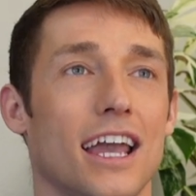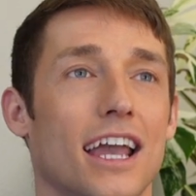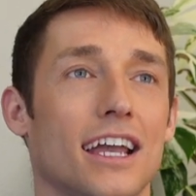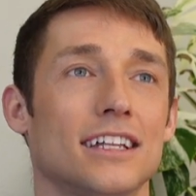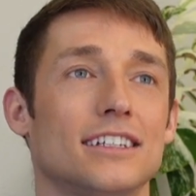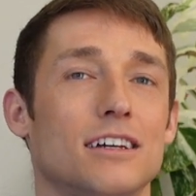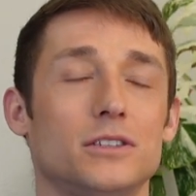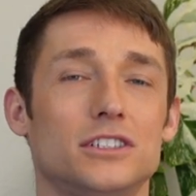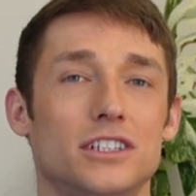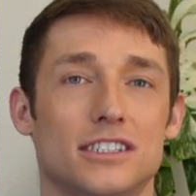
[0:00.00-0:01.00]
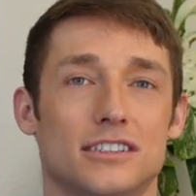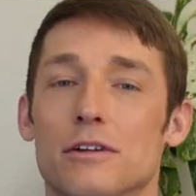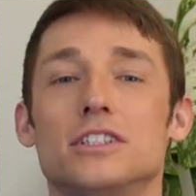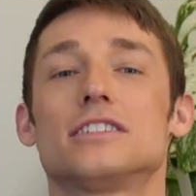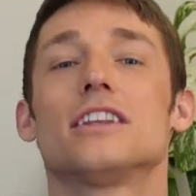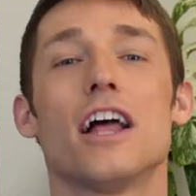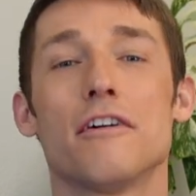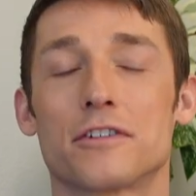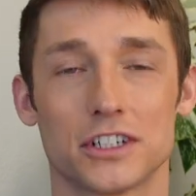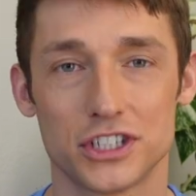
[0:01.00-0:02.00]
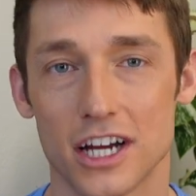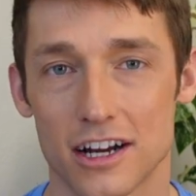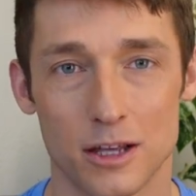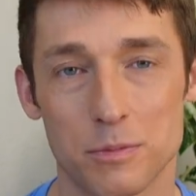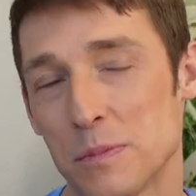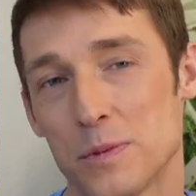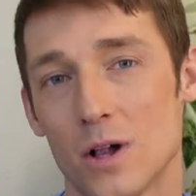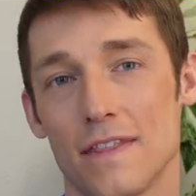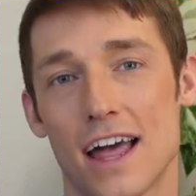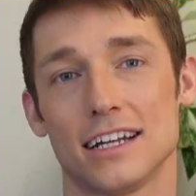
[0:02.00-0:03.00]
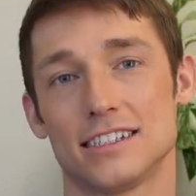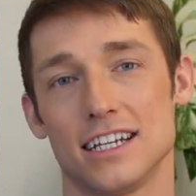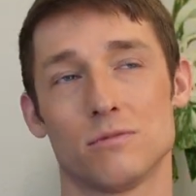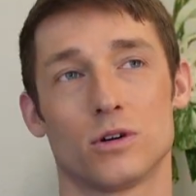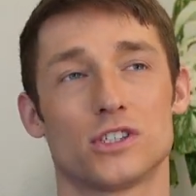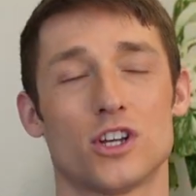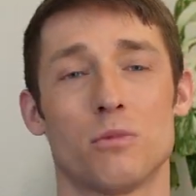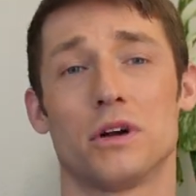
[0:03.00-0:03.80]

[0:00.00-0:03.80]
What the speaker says: And it was just a love for cheer. The people on that team were so